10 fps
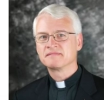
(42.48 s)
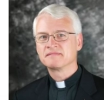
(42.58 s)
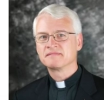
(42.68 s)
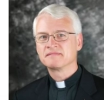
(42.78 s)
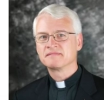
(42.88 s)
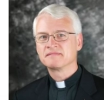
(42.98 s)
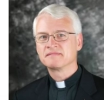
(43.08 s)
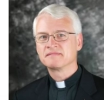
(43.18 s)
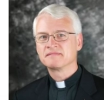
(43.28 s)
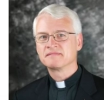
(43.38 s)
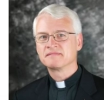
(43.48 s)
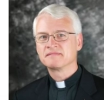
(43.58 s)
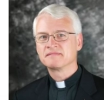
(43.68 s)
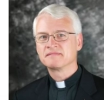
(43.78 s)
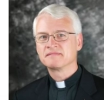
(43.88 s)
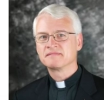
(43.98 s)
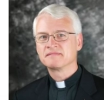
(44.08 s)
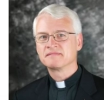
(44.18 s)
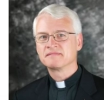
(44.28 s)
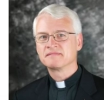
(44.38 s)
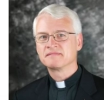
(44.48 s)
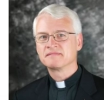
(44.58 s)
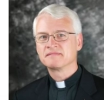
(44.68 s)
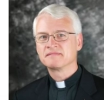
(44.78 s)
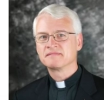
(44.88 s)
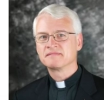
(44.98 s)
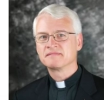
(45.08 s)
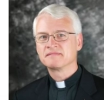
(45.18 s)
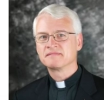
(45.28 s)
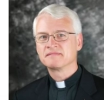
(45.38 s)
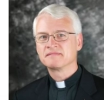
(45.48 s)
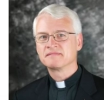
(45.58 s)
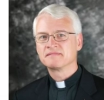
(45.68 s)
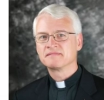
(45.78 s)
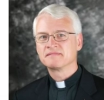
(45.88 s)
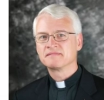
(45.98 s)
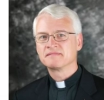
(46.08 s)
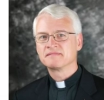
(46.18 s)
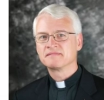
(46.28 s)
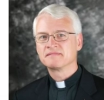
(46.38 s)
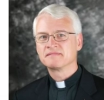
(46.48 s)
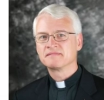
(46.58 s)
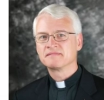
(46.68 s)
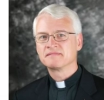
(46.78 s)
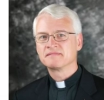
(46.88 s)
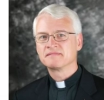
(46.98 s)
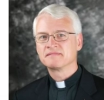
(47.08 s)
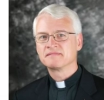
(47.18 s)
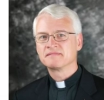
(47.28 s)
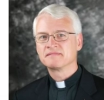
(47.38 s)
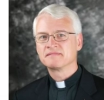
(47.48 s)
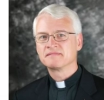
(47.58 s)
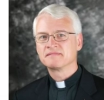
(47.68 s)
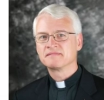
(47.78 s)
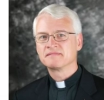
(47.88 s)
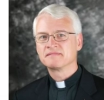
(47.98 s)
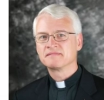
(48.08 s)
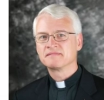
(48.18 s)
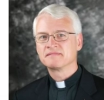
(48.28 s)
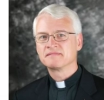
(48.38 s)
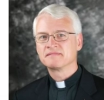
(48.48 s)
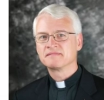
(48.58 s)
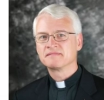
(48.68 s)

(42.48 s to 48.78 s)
The face doesn't move, so there is nothing to read.